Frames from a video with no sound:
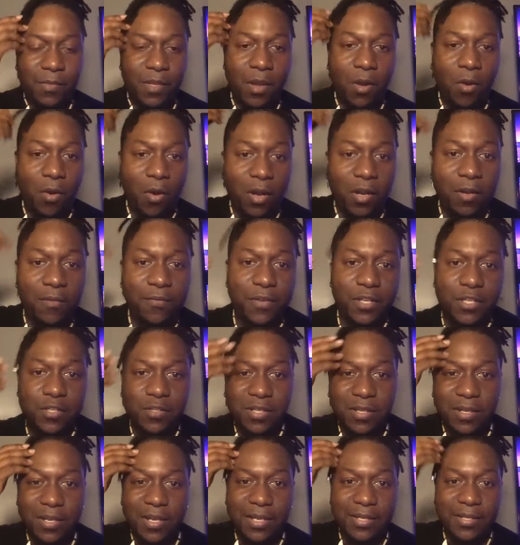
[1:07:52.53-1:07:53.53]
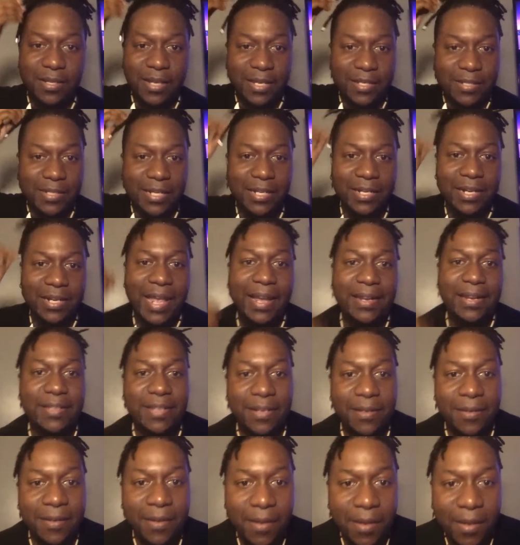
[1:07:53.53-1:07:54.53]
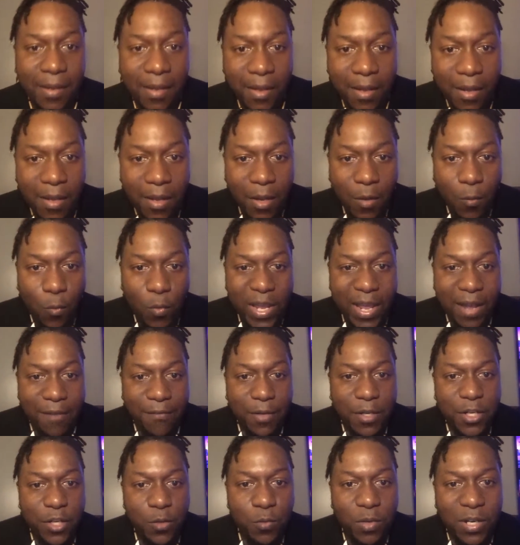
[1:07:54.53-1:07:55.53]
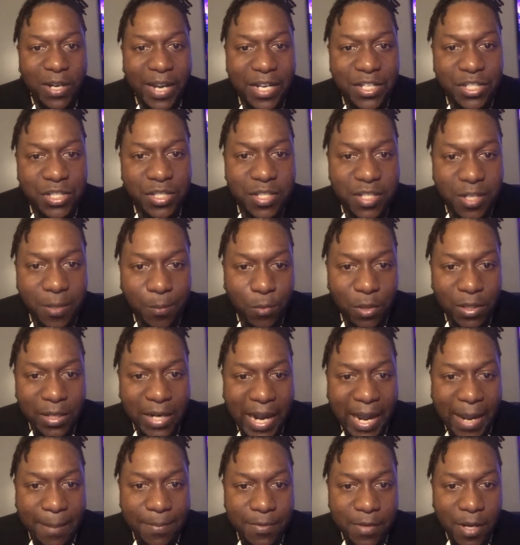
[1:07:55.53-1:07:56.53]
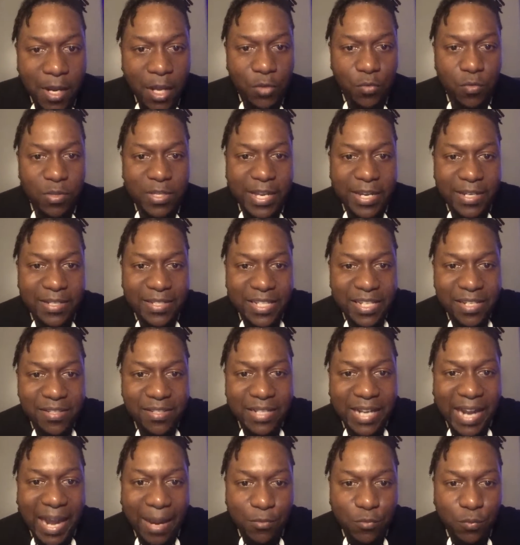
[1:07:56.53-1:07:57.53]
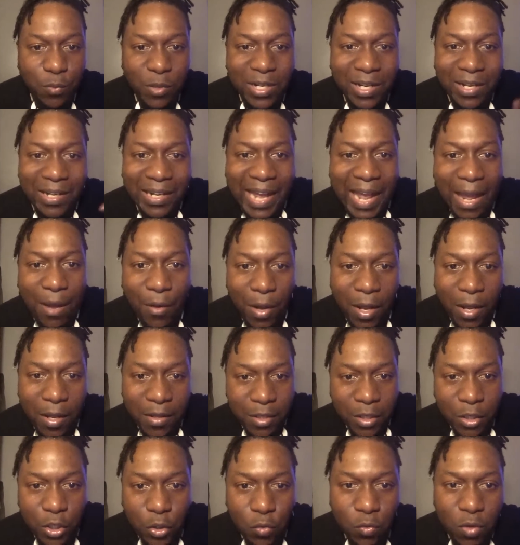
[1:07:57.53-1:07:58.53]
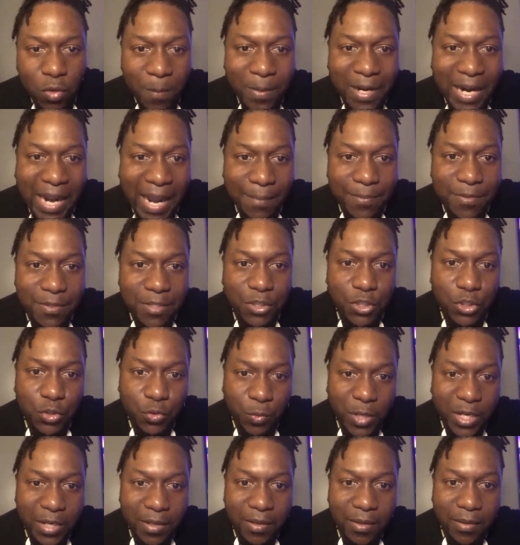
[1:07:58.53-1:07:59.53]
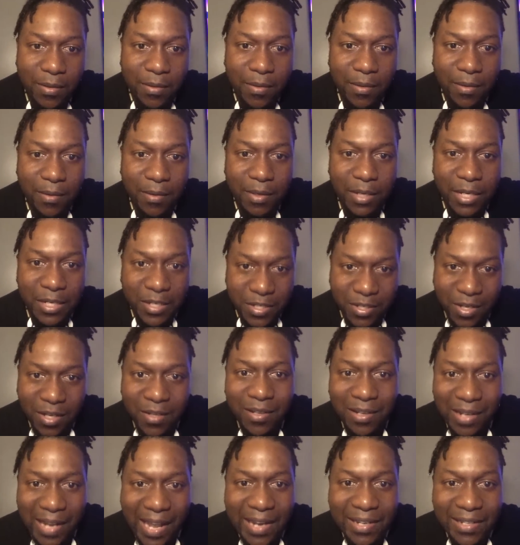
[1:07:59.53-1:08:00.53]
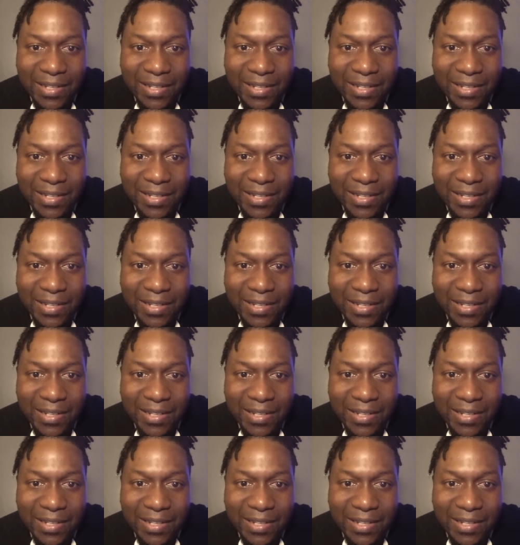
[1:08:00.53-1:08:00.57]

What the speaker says: all of us is connected. We have a good relationship with cops. You think these cops would allow other corrupt cops to treat each other like